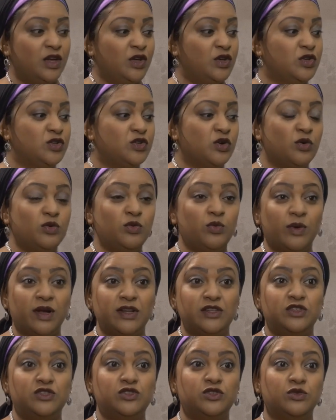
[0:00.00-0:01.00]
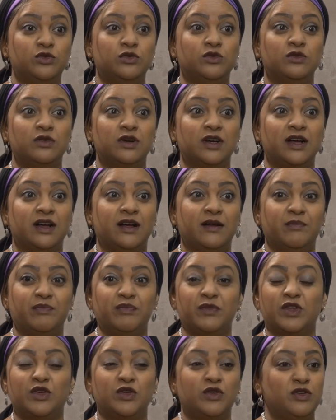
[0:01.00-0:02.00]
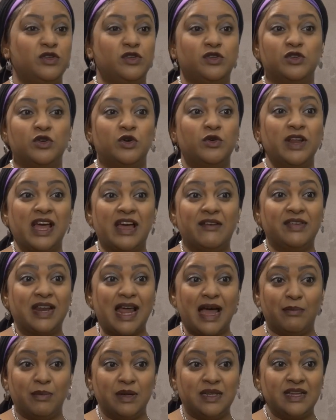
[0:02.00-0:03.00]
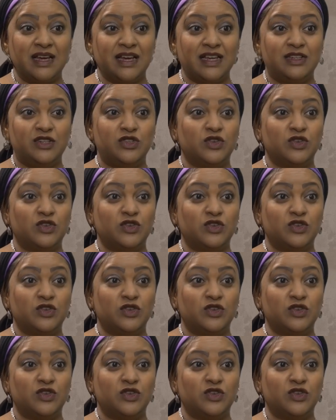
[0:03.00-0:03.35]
You don't want to, you don't have an appetite.